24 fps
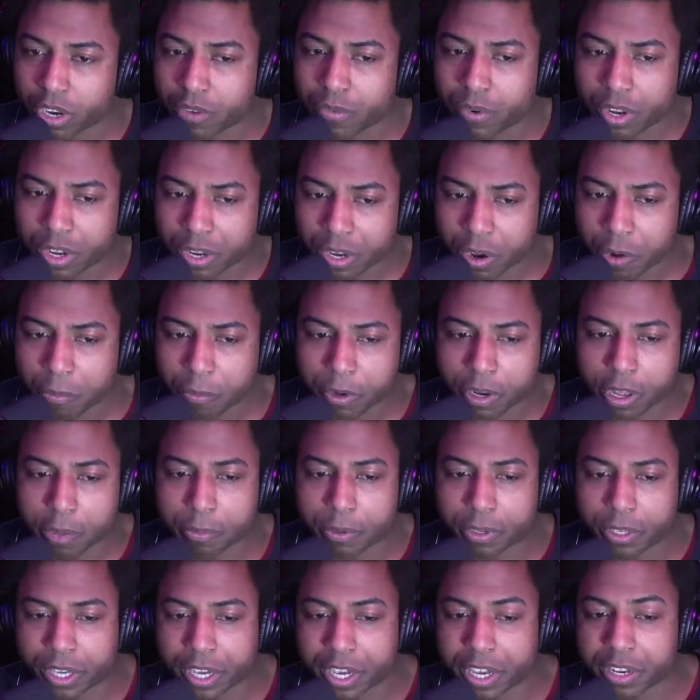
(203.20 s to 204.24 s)
they open up
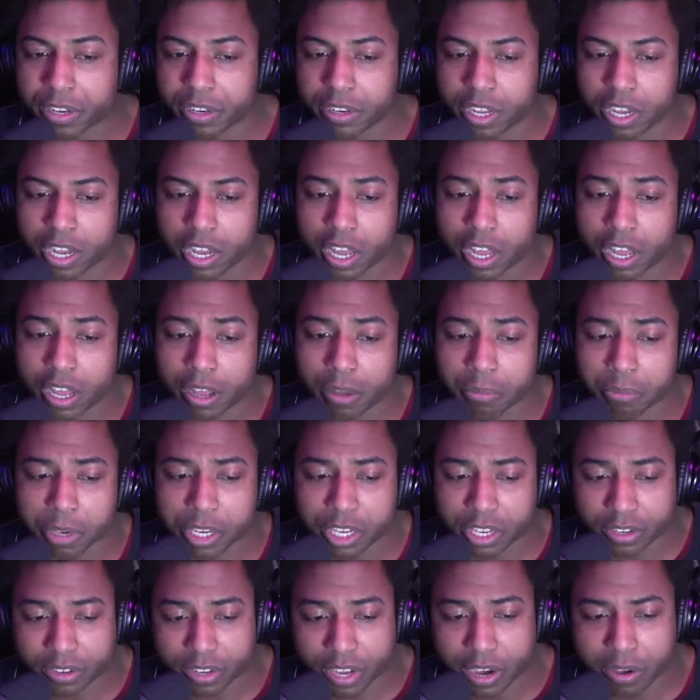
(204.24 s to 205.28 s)
again,
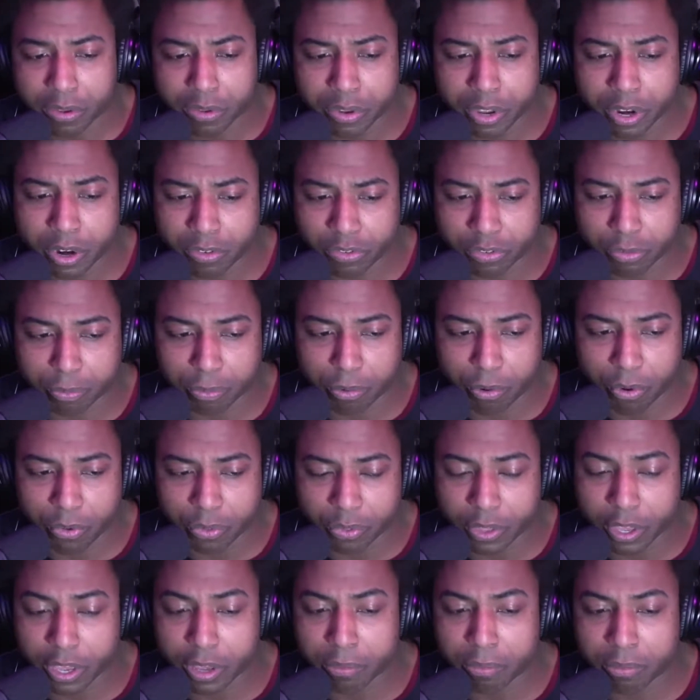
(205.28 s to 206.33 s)
make it down there, support
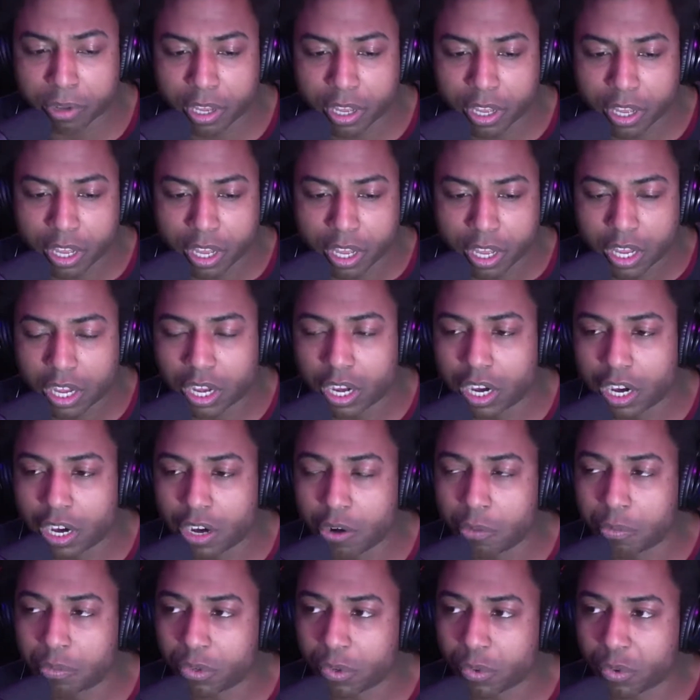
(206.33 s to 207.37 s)
them.
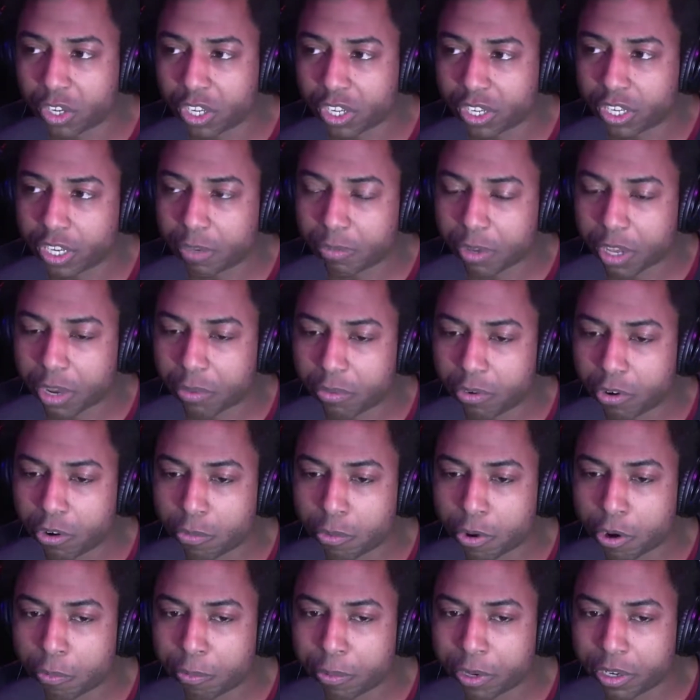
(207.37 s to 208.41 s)
Hopefully we can keep that
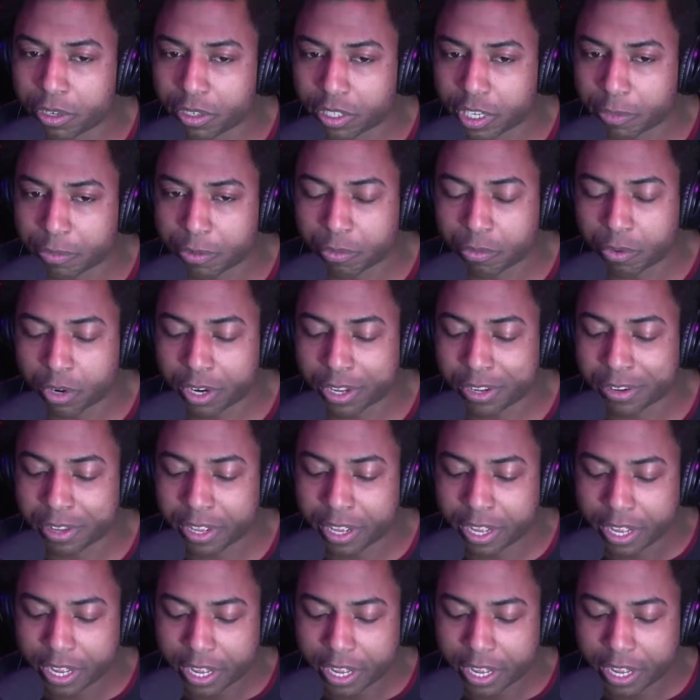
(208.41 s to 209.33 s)
room open, keep it running.